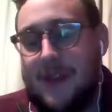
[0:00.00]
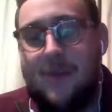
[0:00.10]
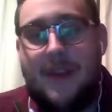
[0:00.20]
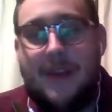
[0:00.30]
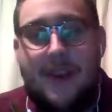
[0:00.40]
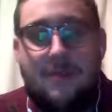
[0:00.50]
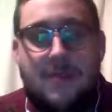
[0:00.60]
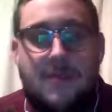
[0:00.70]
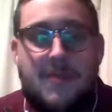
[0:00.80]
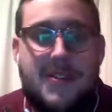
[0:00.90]
but like, why the
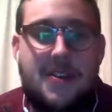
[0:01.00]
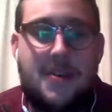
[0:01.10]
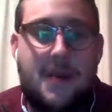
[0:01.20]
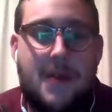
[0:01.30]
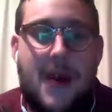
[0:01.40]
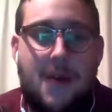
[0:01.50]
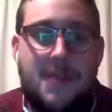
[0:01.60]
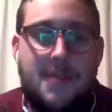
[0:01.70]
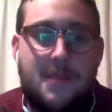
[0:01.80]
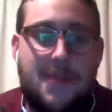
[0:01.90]
hell wouldn't we talk about
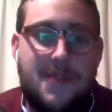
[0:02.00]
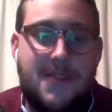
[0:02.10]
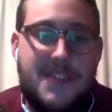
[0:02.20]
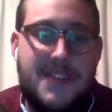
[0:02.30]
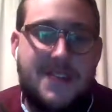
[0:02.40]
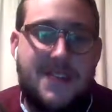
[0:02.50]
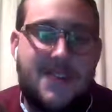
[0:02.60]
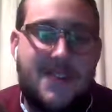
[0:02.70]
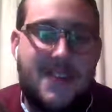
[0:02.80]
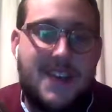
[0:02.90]
how we could build this
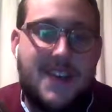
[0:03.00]
deal?